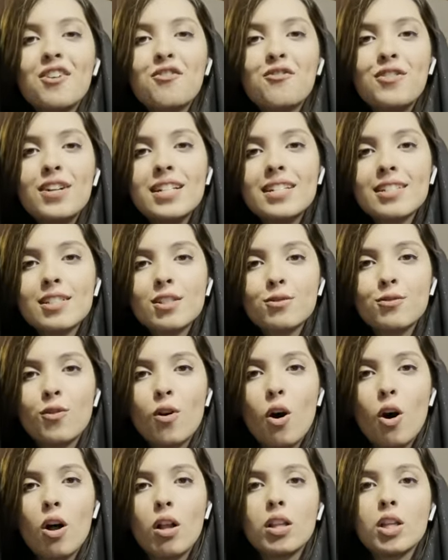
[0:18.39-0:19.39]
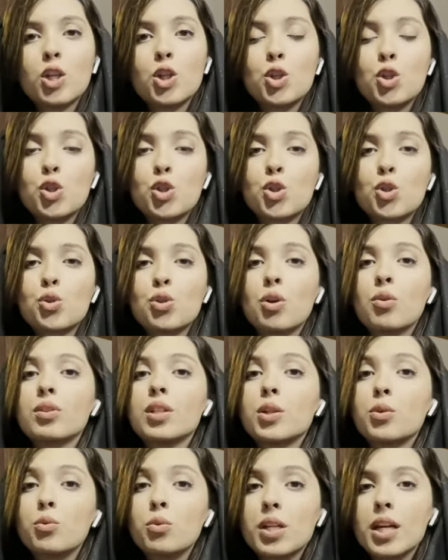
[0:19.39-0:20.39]
First of all, you should know
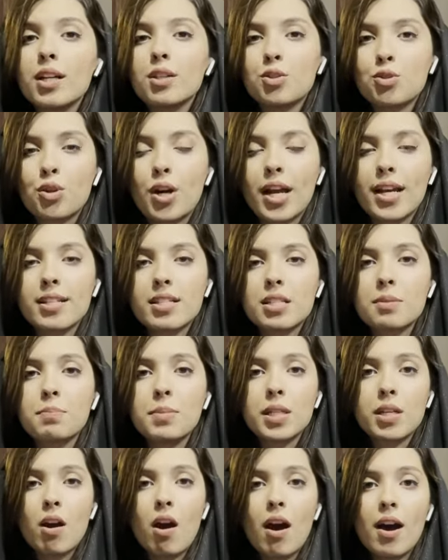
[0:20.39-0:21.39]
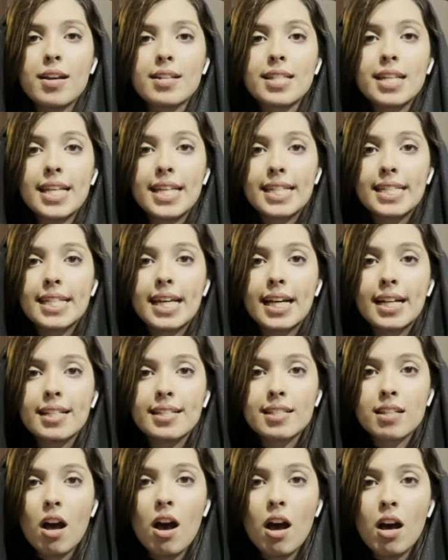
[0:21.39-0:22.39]
the Google Trends because it
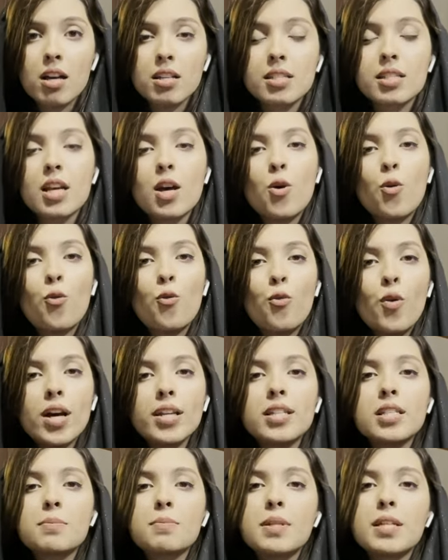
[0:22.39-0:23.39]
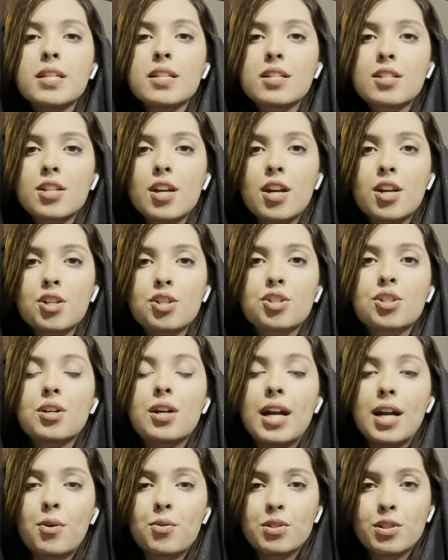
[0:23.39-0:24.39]
tells us what is being searched
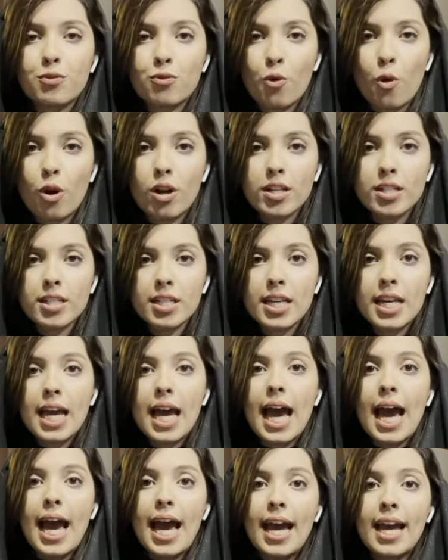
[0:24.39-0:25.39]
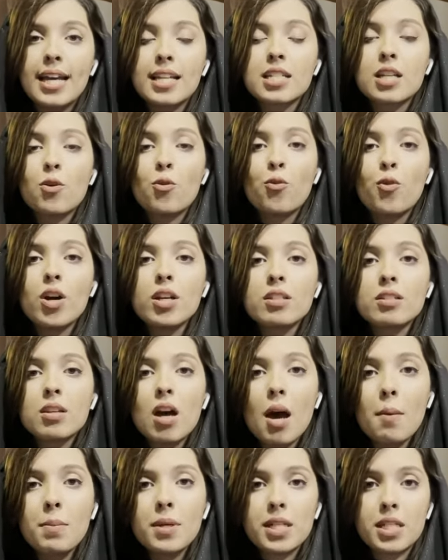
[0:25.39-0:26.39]
around the world and what
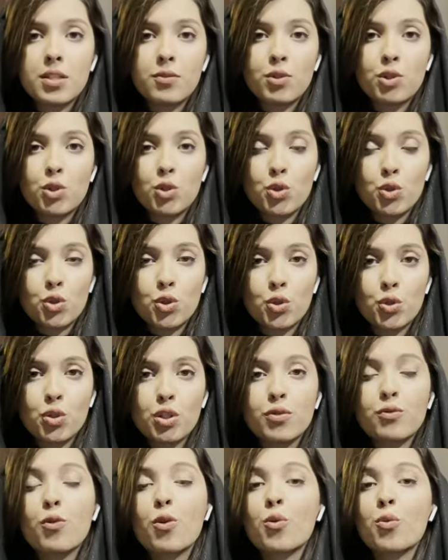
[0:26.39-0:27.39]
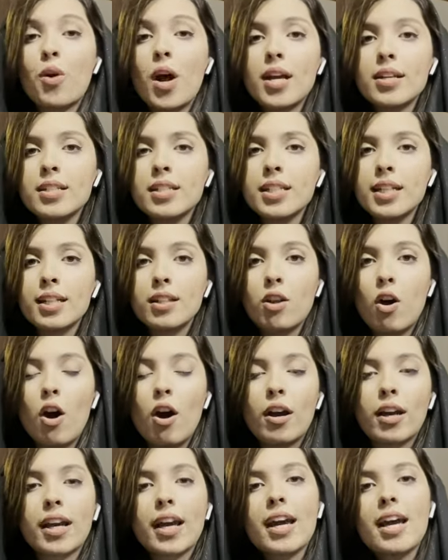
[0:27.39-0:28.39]
topics we should choose for writing
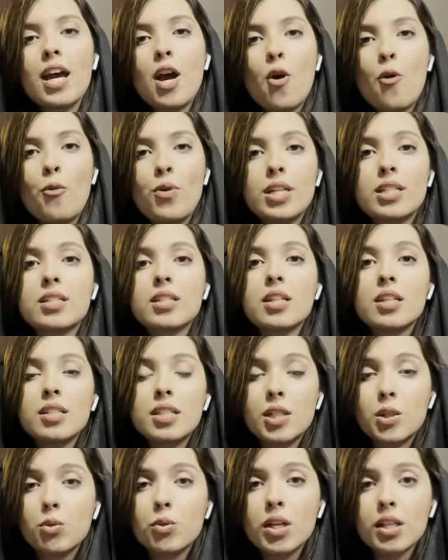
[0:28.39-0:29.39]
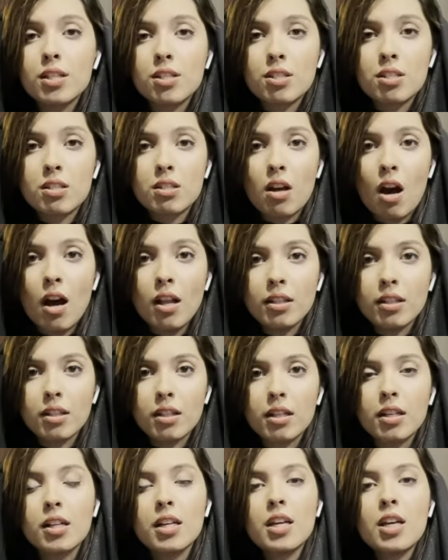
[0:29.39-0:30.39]
along with the Google
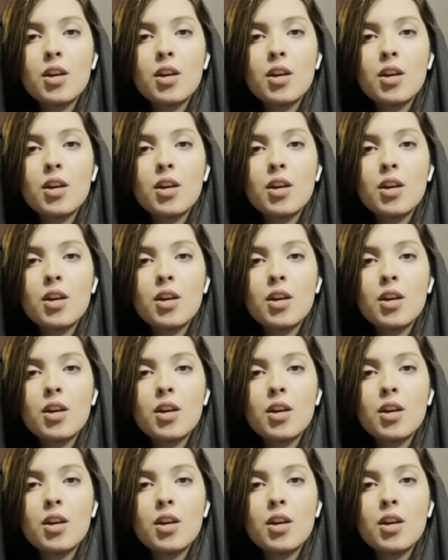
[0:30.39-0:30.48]
Scholar,